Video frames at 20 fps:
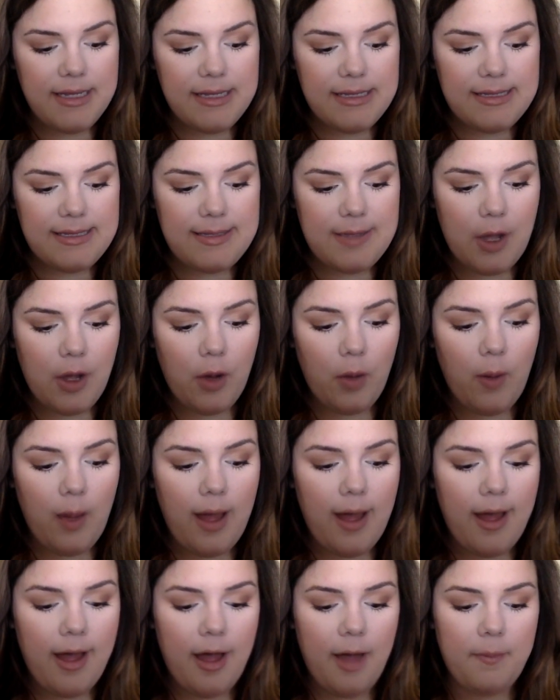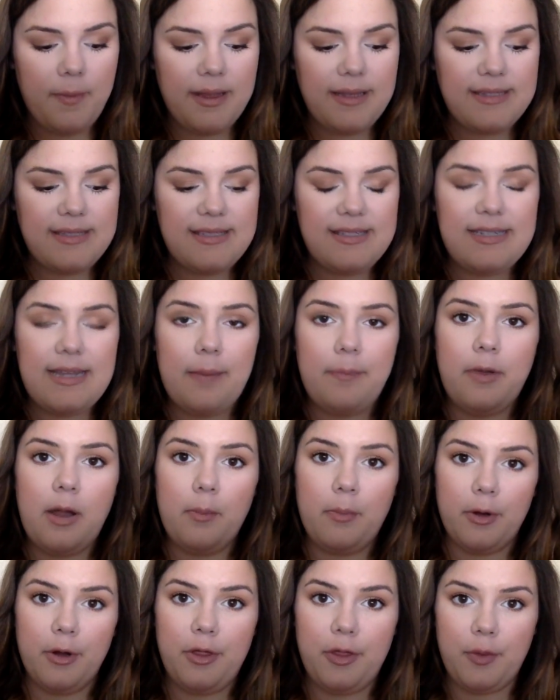So step
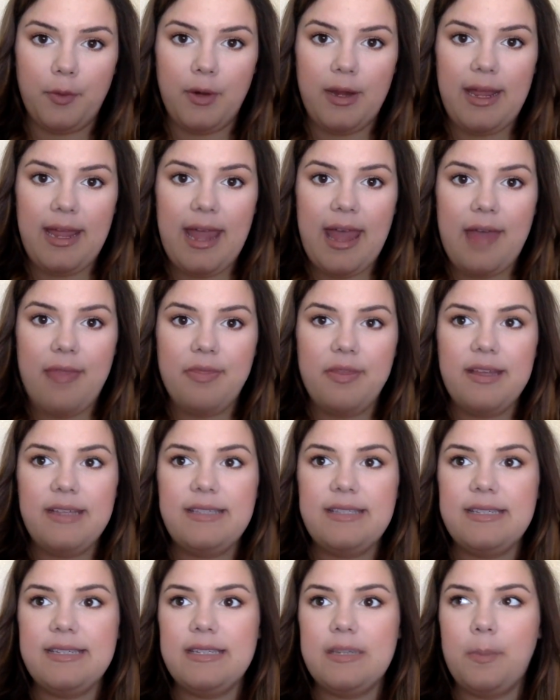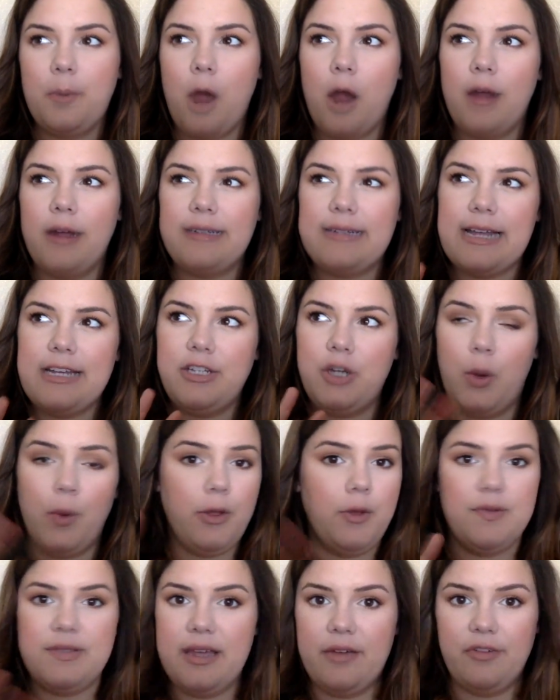number 3, and this is a product I
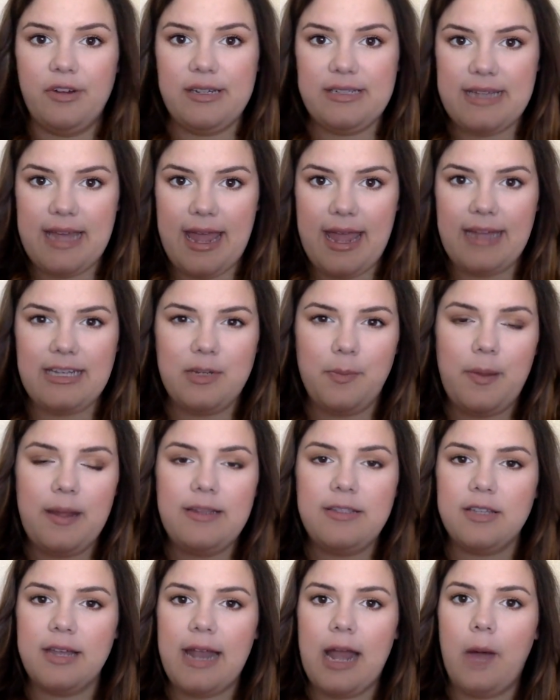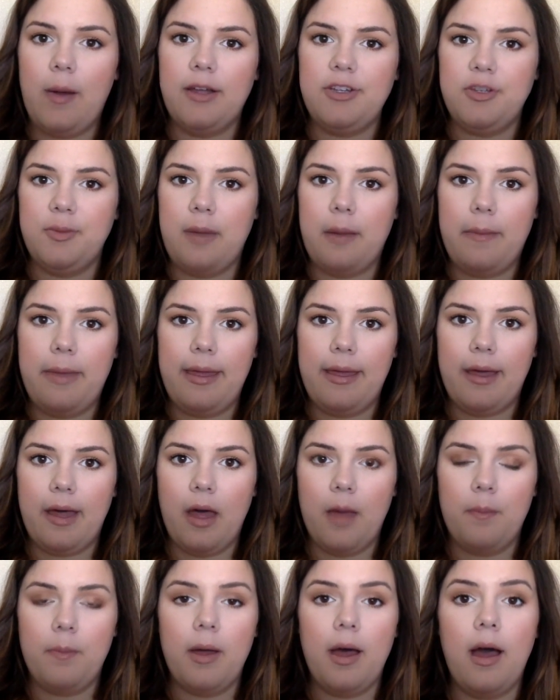don't use every day. It depends on how I do my
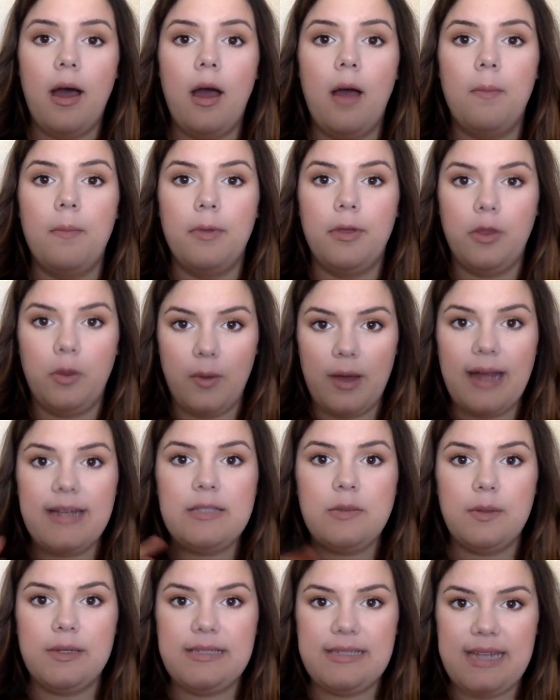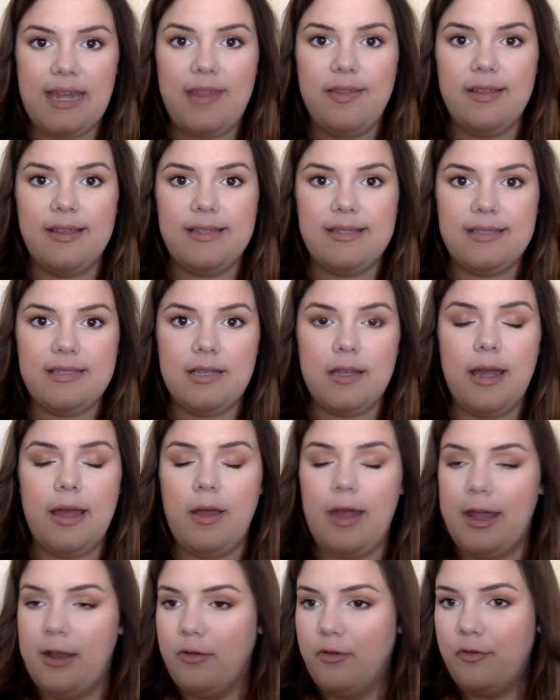makeup. You guys will see this
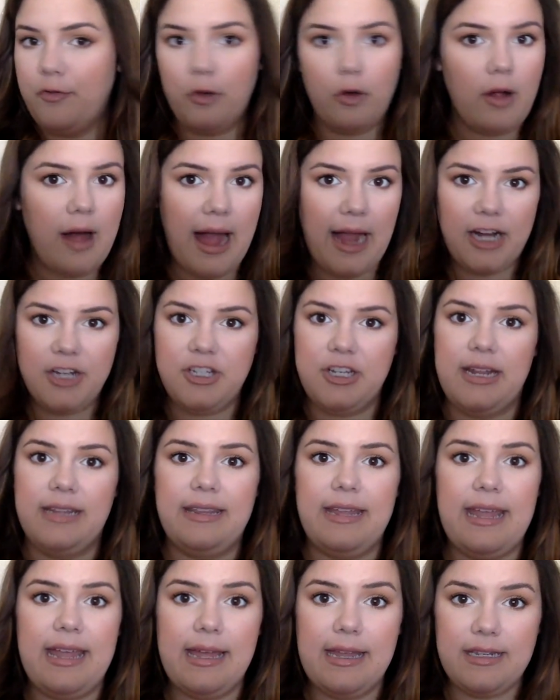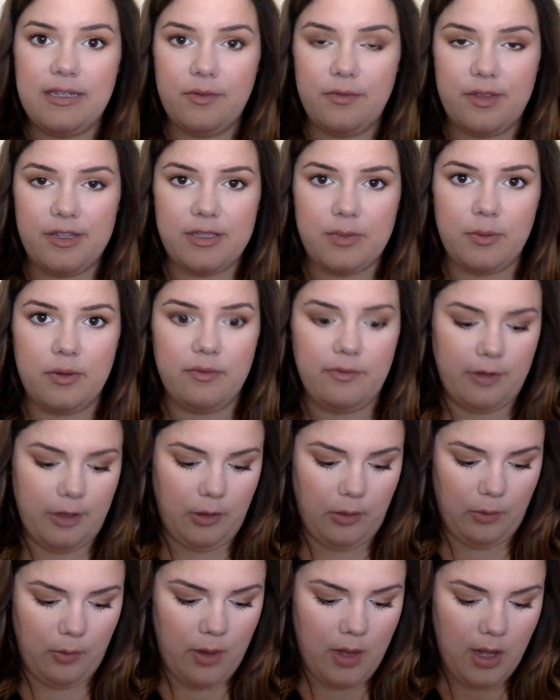in full action at the end of this
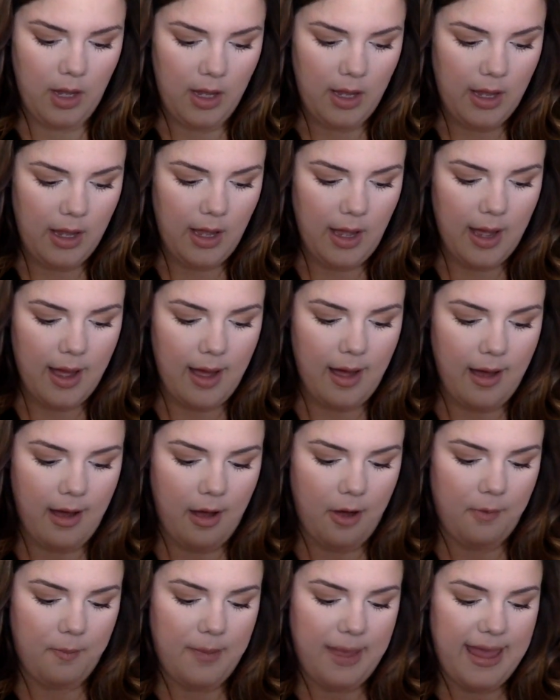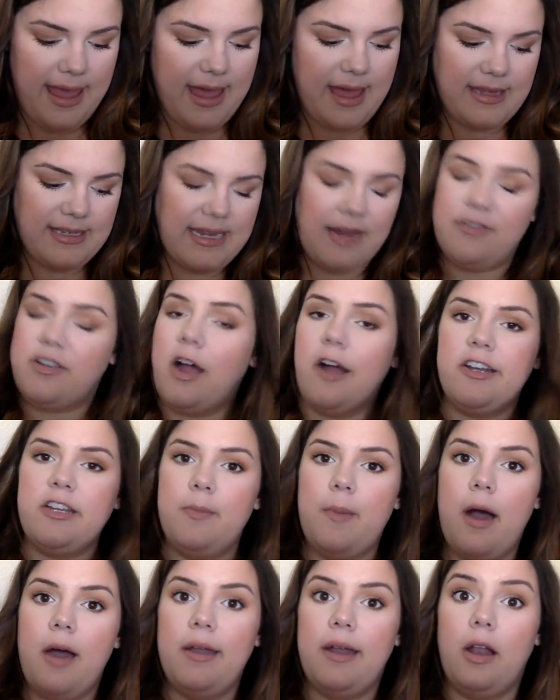review, and I've talked
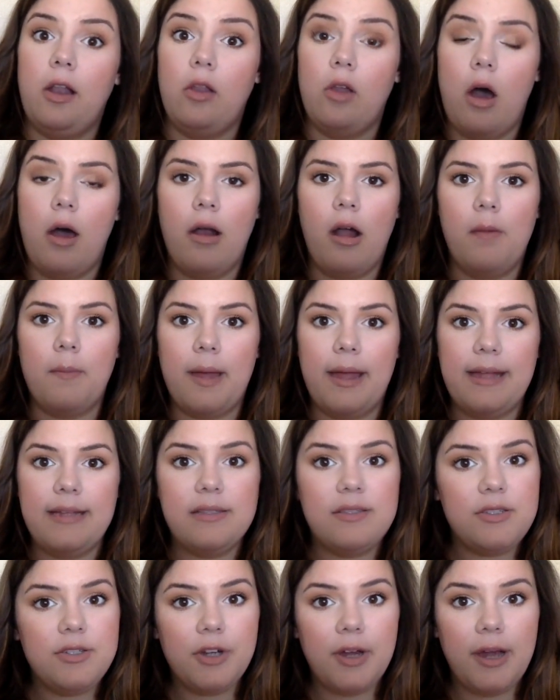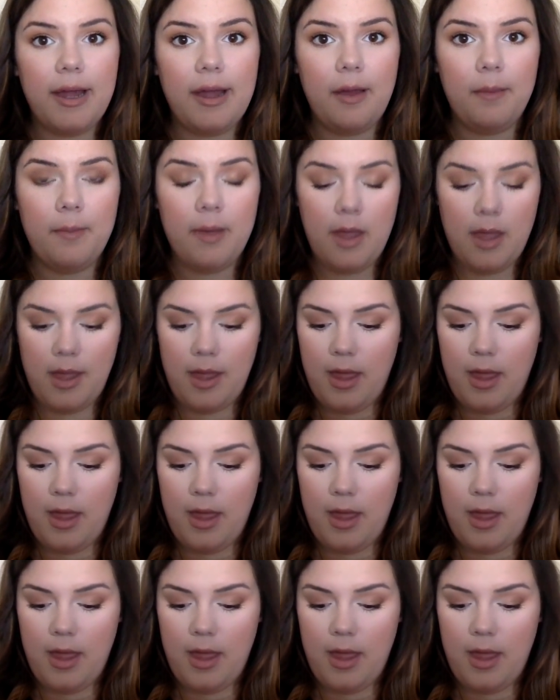about it a lot on my Instagram.